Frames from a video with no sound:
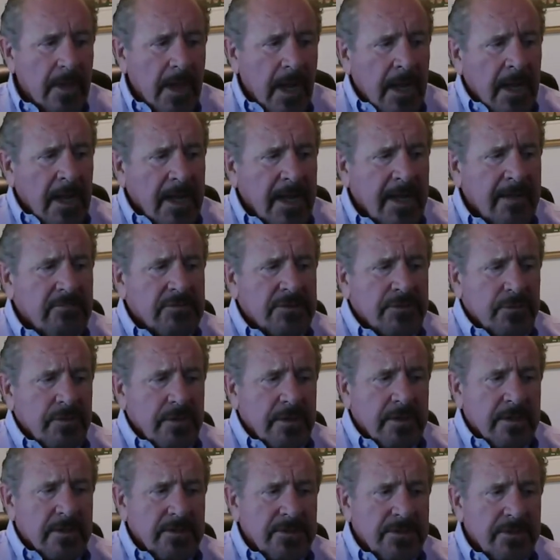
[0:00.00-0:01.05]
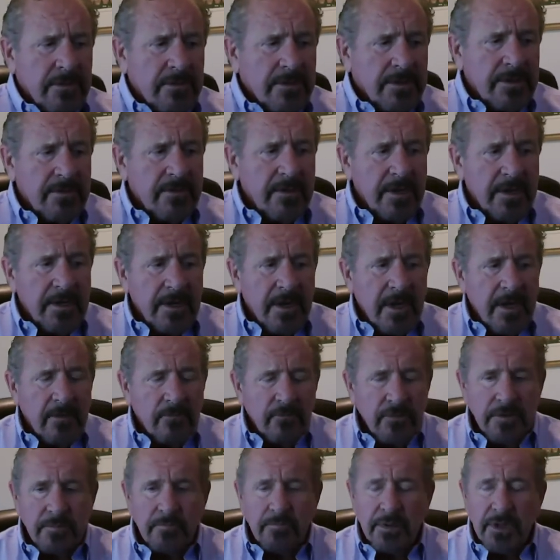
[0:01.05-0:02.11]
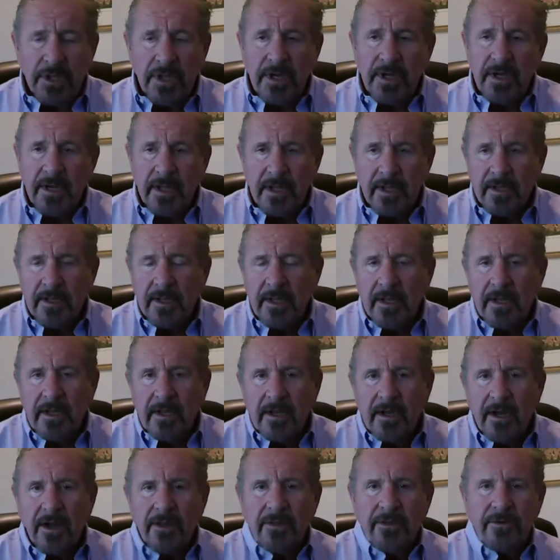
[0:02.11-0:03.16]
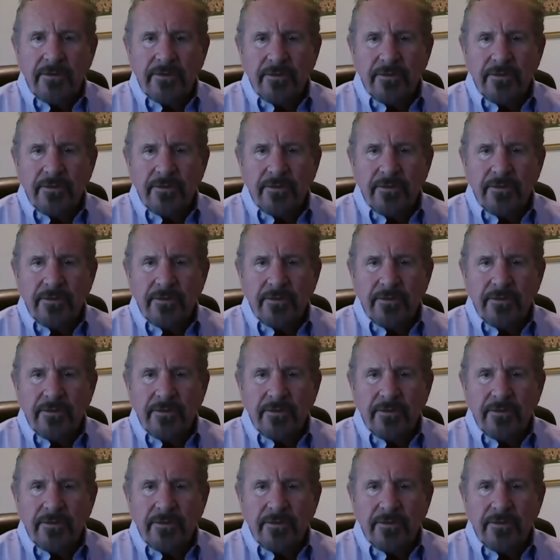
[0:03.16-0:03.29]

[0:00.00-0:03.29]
He was really concerned that with bleeding, although there